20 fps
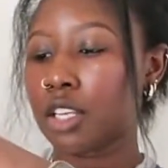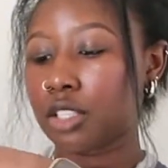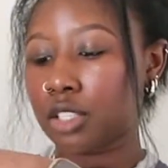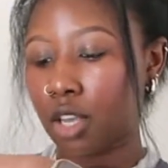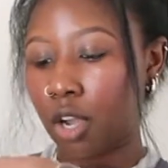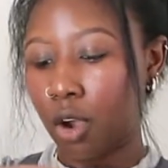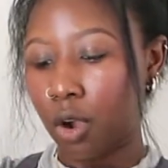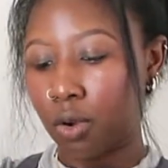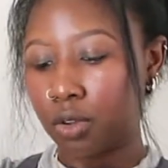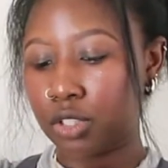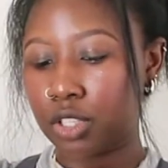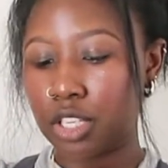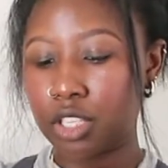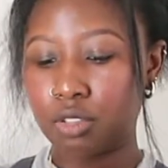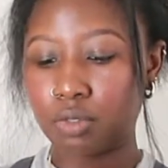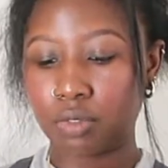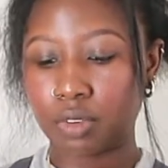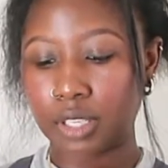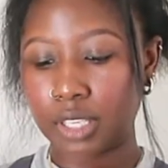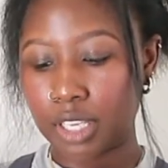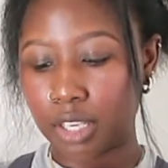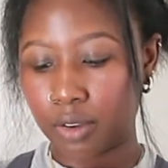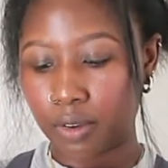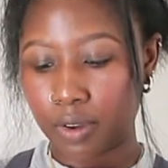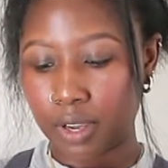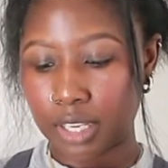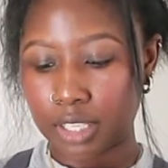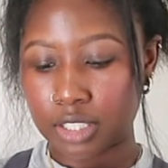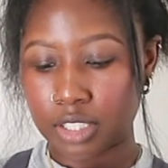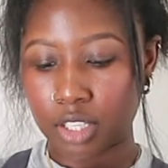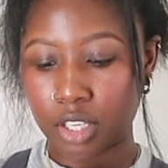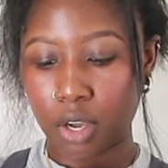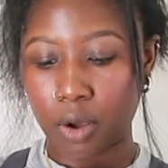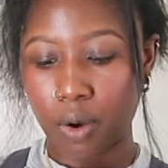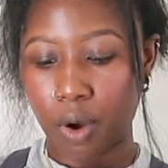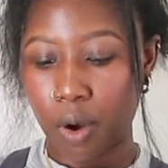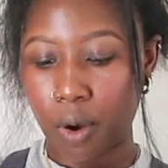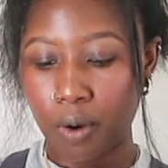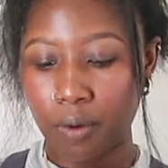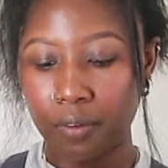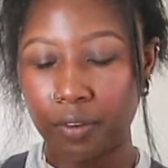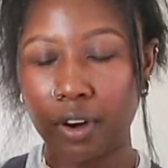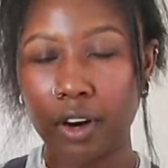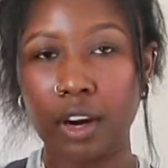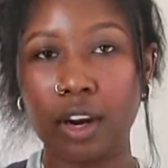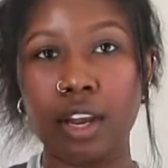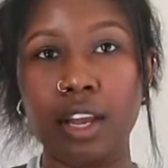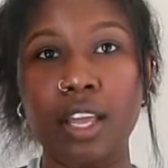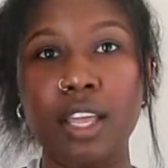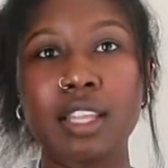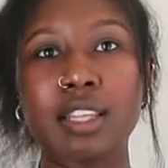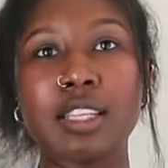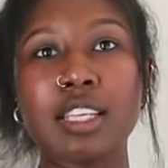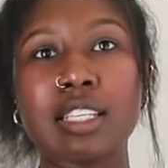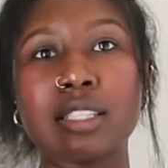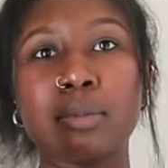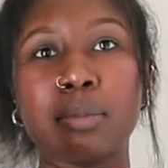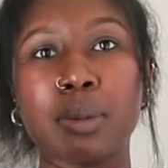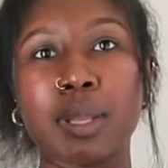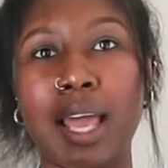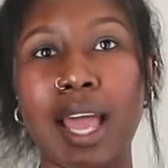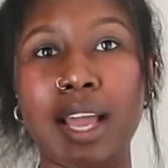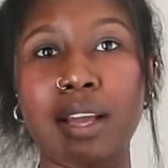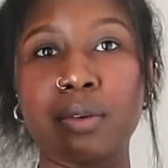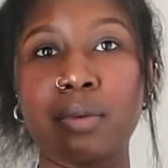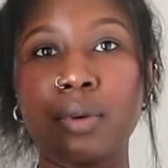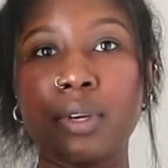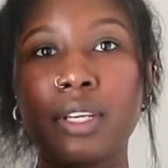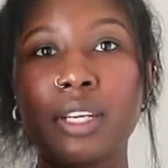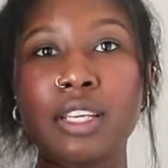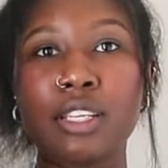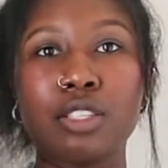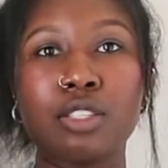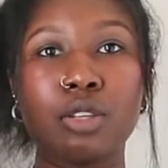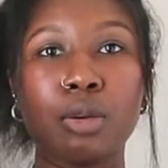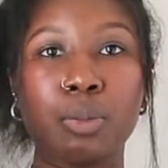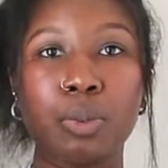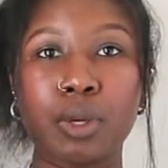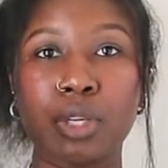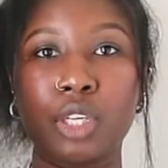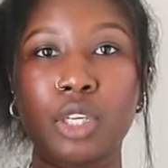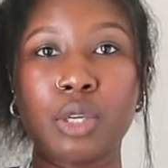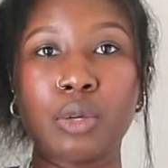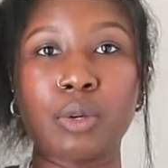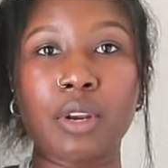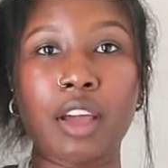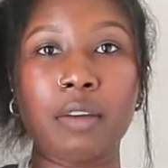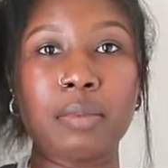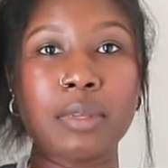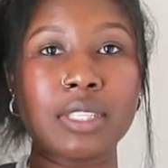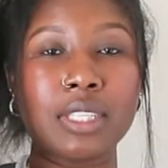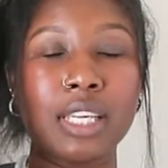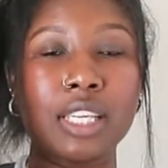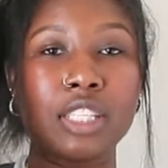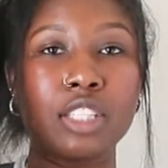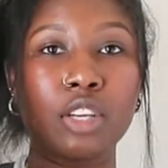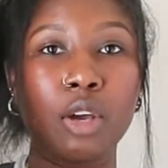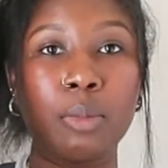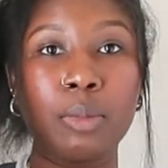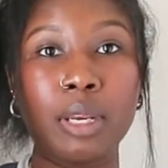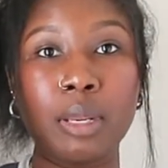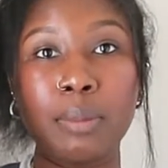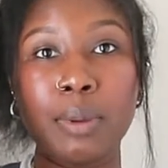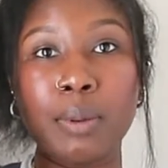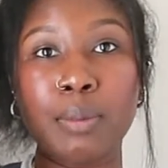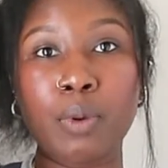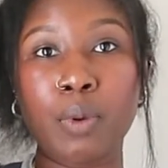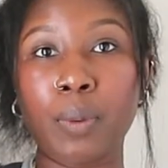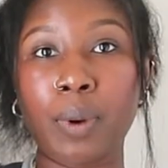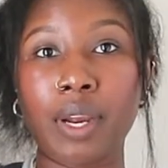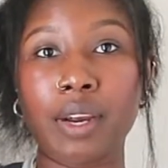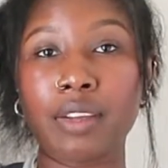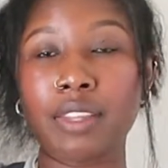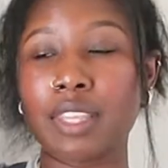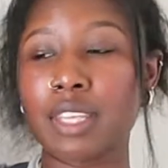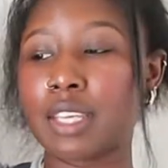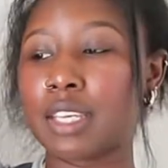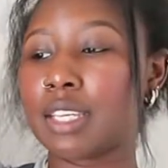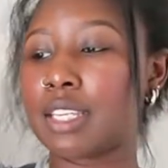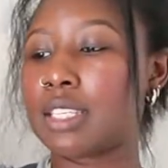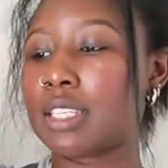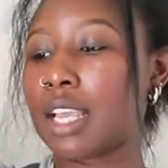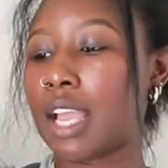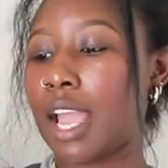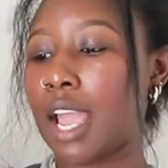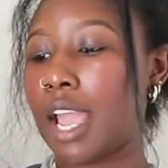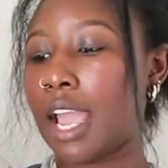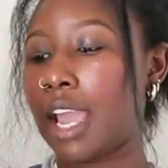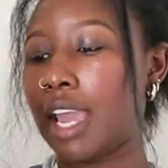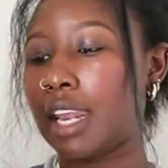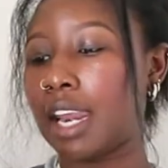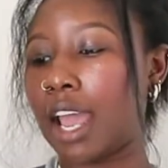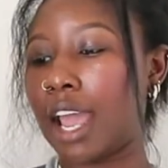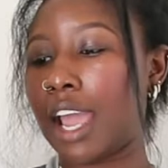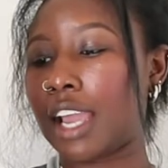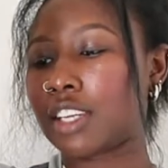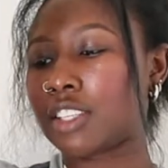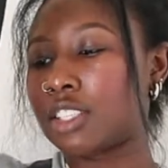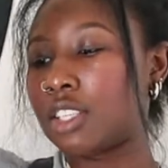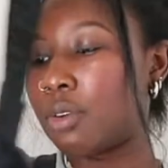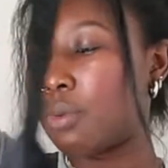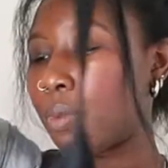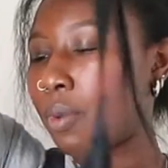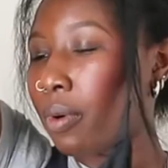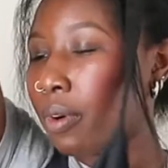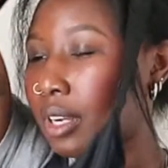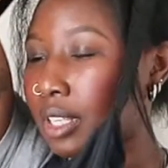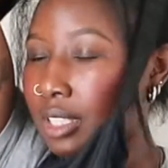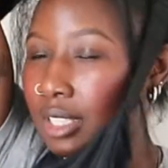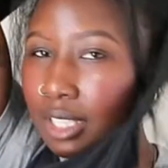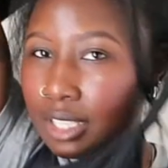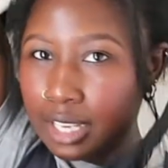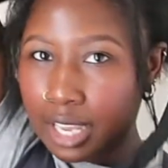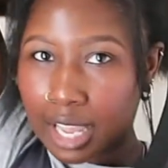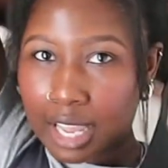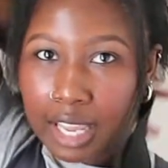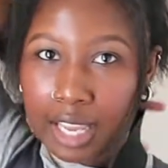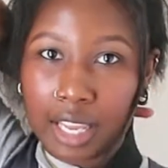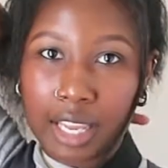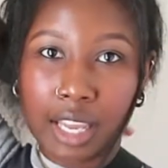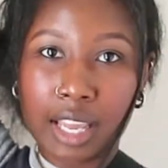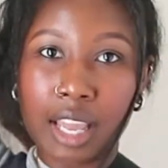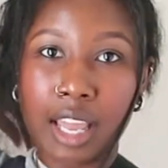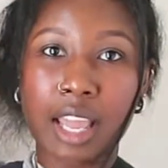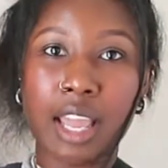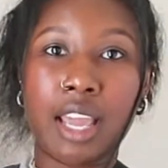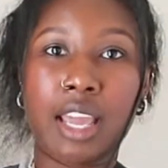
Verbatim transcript: So just really quick to go over, this black one is super cute. I've been seeing so many people wear this and I actually wore it today.